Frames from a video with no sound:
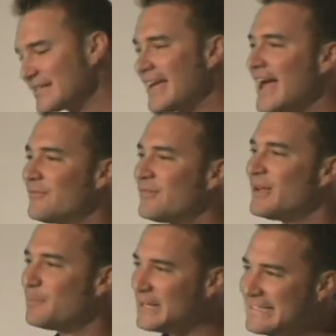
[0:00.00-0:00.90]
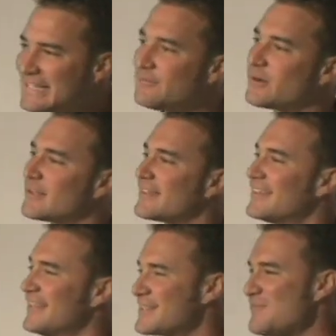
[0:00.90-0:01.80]
have been difficult
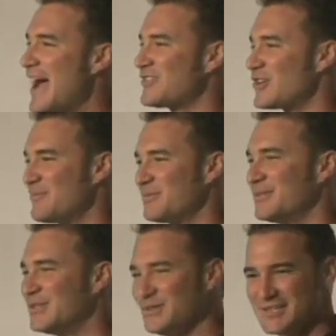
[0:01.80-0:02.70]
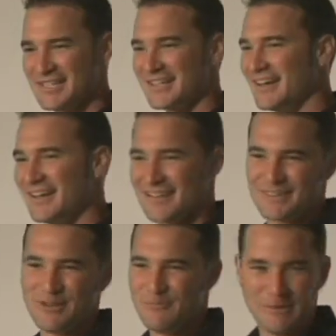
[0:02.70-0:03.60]
to match up using
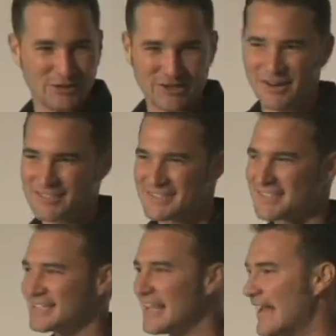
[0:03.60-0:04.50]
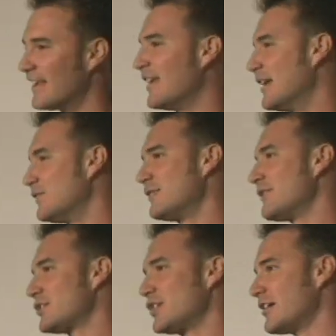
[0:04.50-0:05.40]
you know, memory cards and this and that. If you've
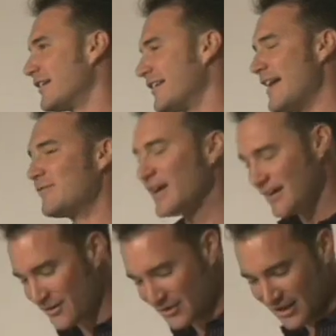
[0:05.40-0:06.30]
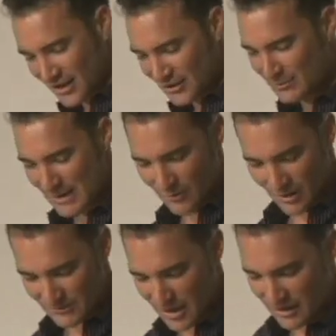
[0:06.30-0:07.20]
ever shot it on an F900, you may know what
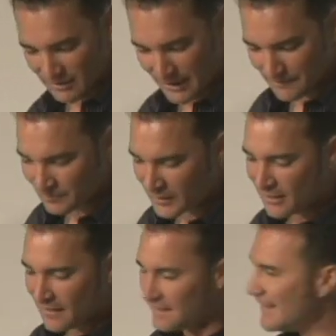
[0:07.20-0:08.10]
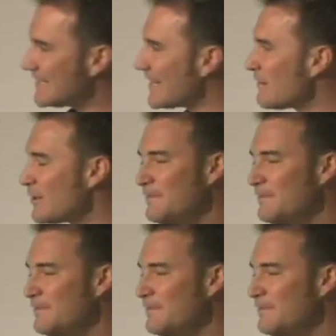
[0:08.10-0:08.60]
I'm talking about. This camera,